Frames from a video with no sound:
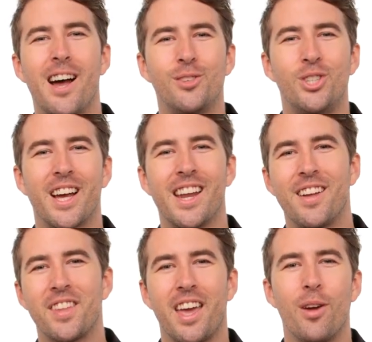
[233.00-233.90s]
out and checking
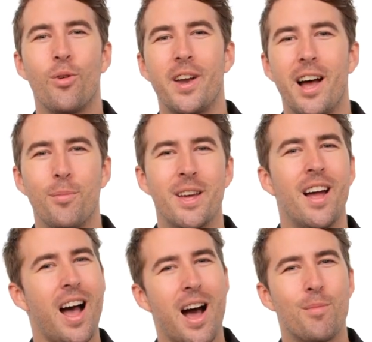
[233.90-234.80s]
out the K1 helmet.
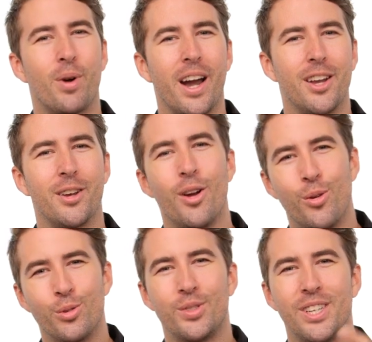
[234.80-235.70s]
I'm Brandon.
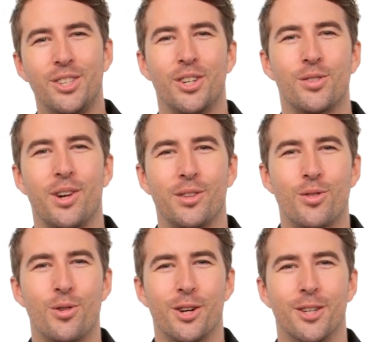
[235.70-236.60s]
We'll see you just around the
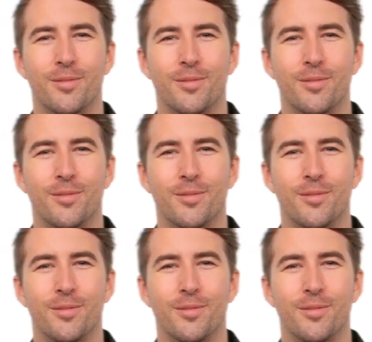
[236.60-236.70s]
corner.